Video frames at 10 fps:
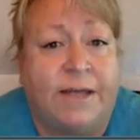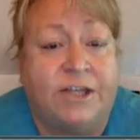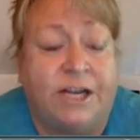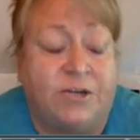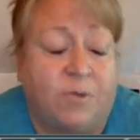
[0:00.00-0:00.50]

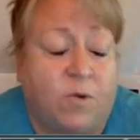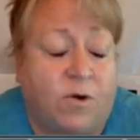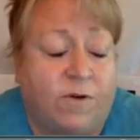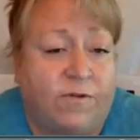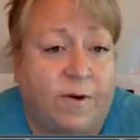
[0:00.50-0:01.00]
education
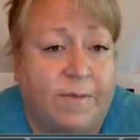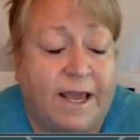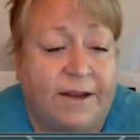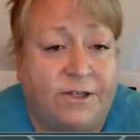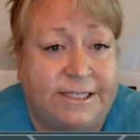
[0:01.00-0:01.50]
reporter from
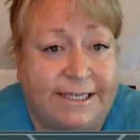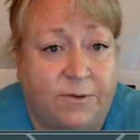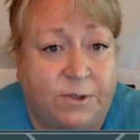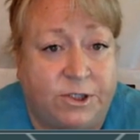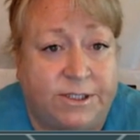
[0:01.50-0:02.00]

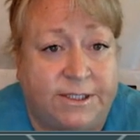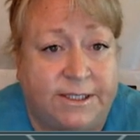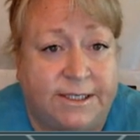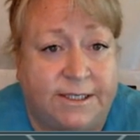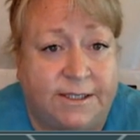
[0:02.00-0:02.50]
KUT, which is
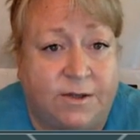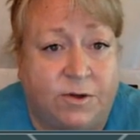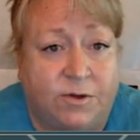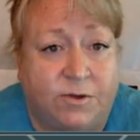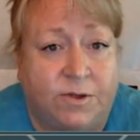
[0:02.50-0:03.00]
the
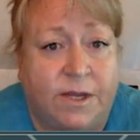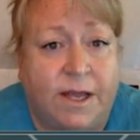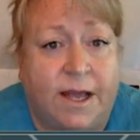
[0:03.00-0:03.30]
local